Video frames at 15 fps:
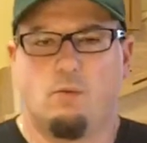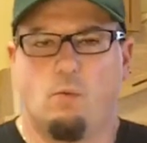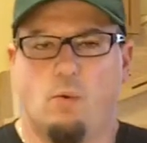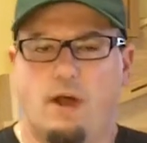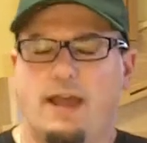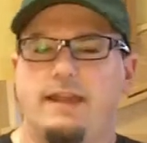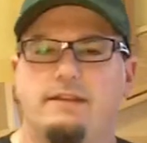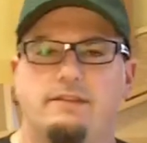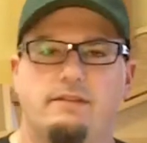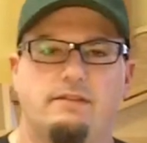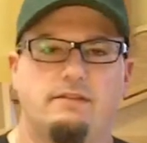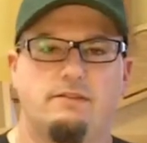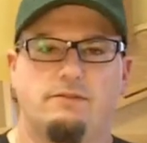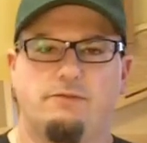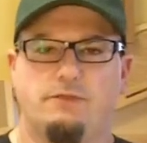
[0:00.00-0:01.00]
white
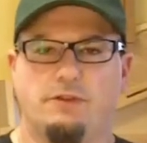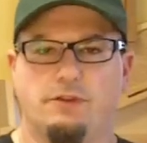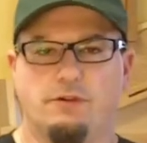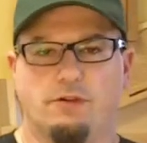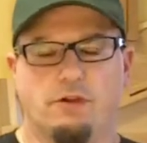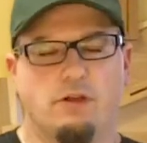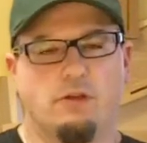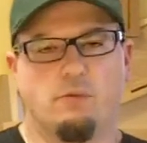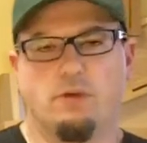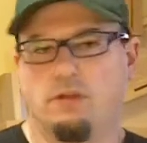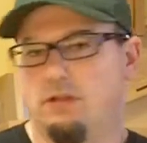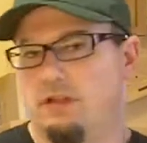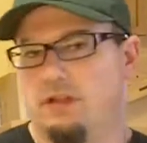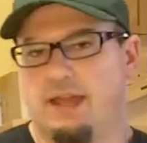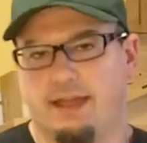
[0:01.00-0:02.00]
filler on
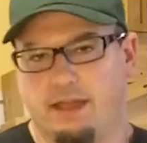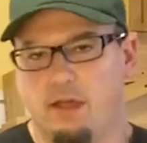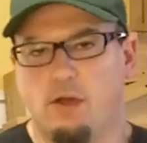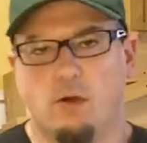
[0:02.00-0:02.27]
what looked like